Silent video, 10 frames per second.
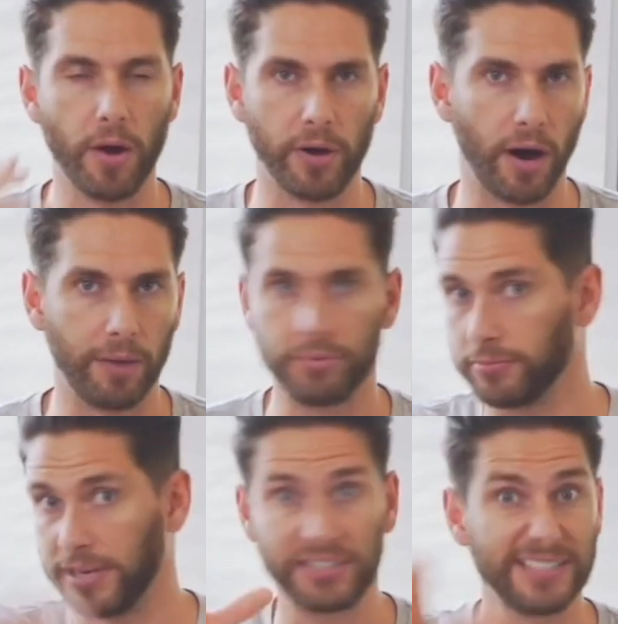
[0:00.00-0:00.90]
of business
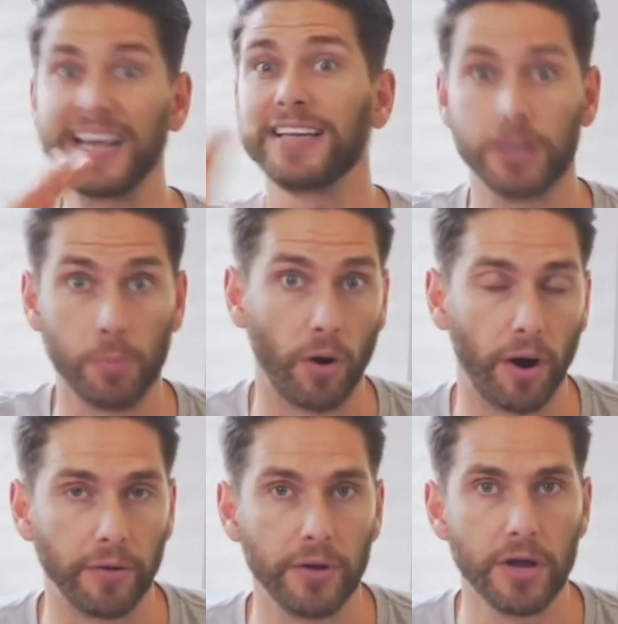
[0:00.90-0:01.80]
I might like to run,
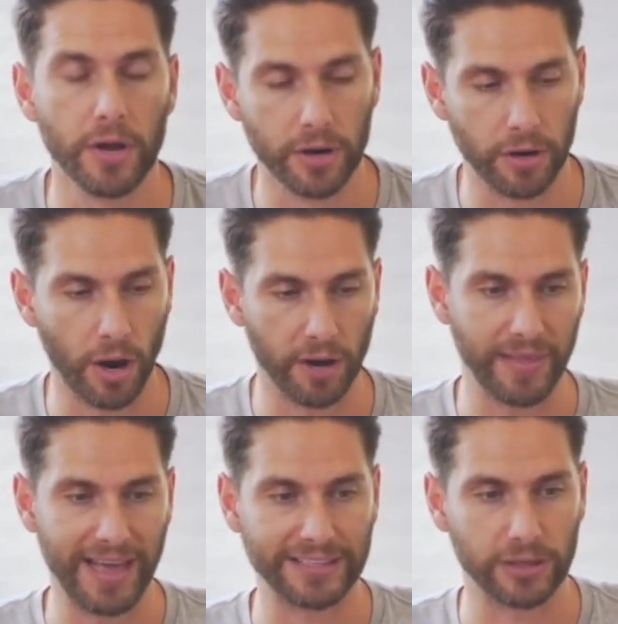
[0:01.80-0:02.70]
and more
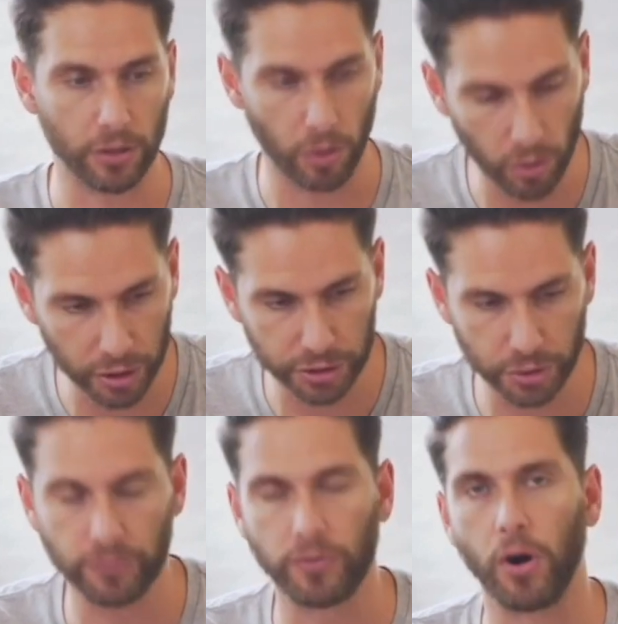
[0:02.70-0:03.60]
importantly, what was even
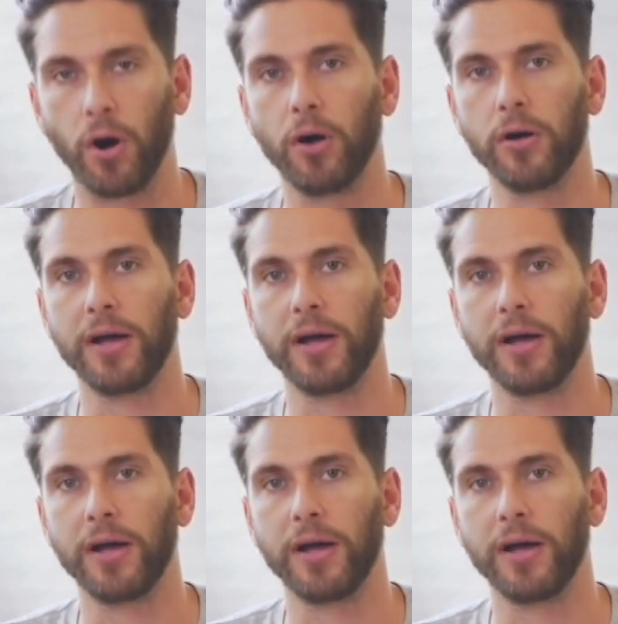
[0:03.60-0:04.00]
possible.